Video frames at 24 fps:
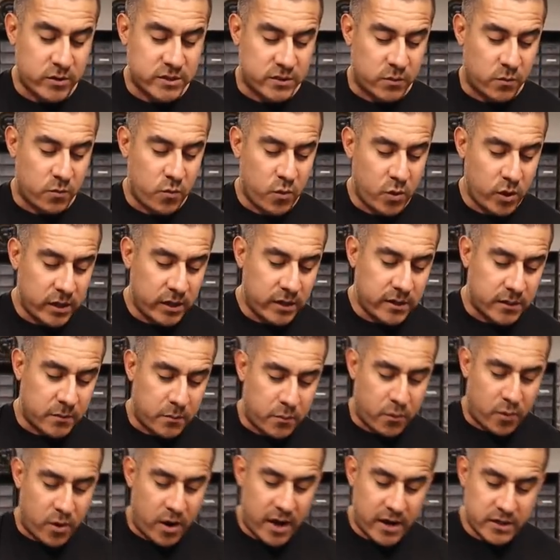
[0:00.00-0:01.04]
with some really
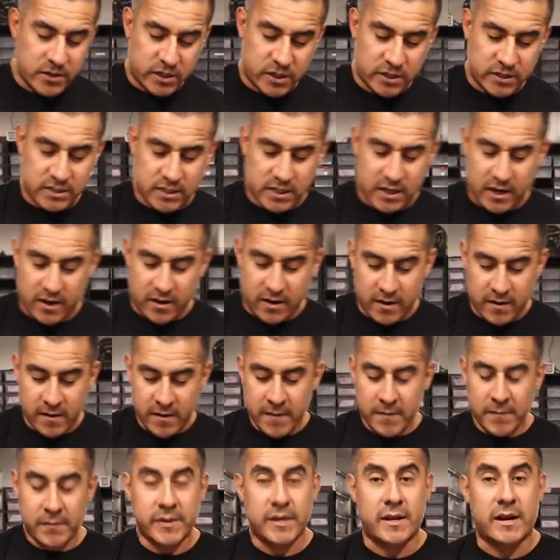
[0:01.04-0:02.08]
good projects here
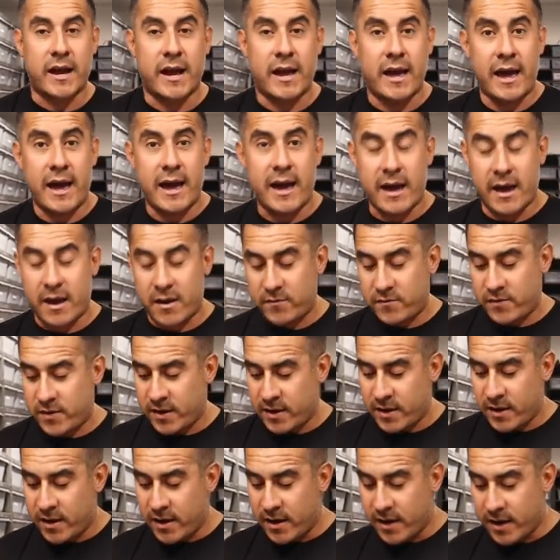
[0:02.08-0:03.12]
that I have.
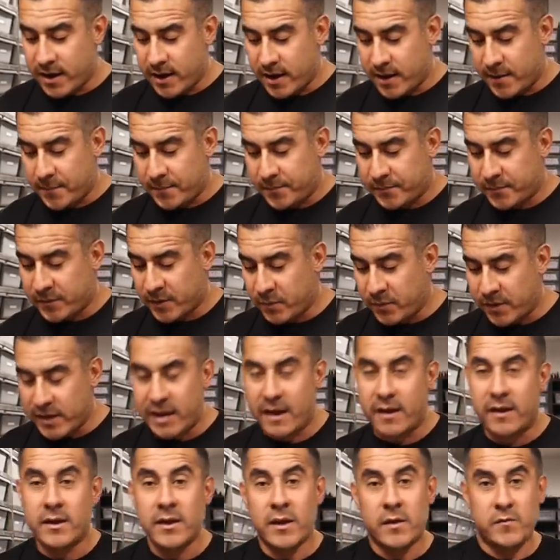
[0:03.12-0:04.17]
Um, but
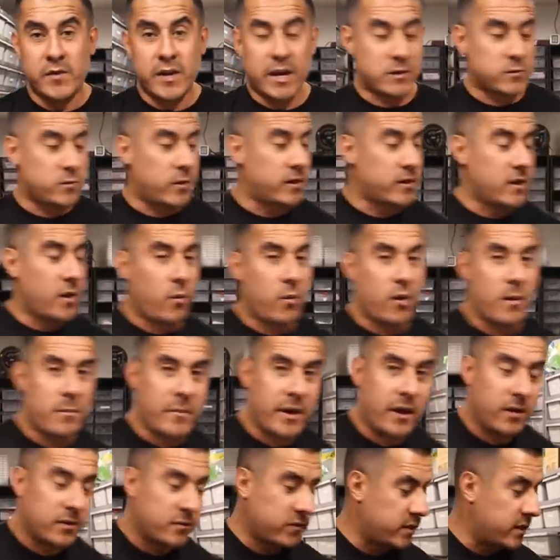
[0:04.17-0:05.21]
yeah, if you guys want to know what
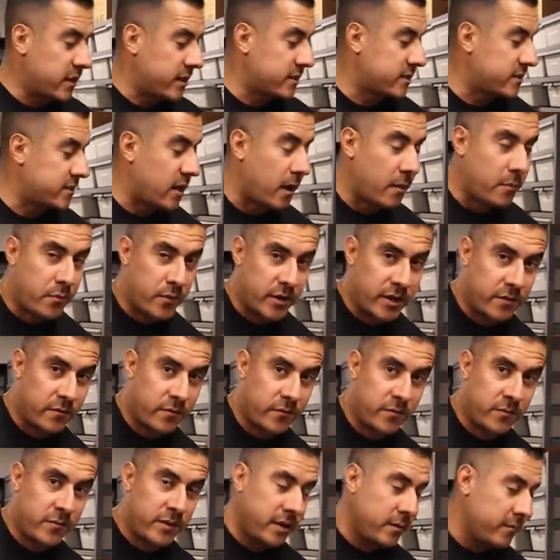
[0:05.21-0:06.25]
male that stopped breeding
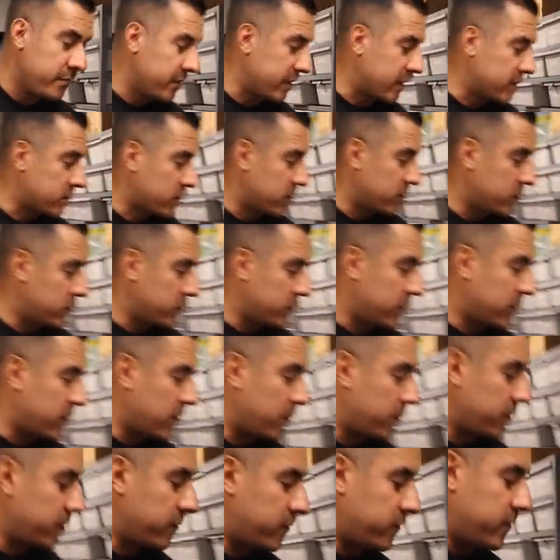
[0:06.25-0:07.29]
for me, that's only doing a
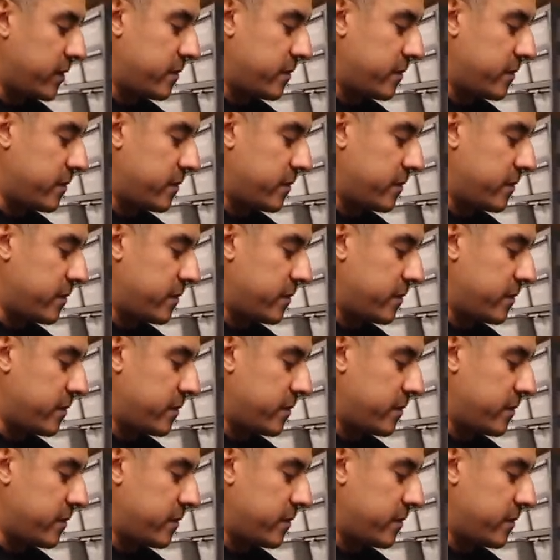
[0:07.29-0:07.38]
couple of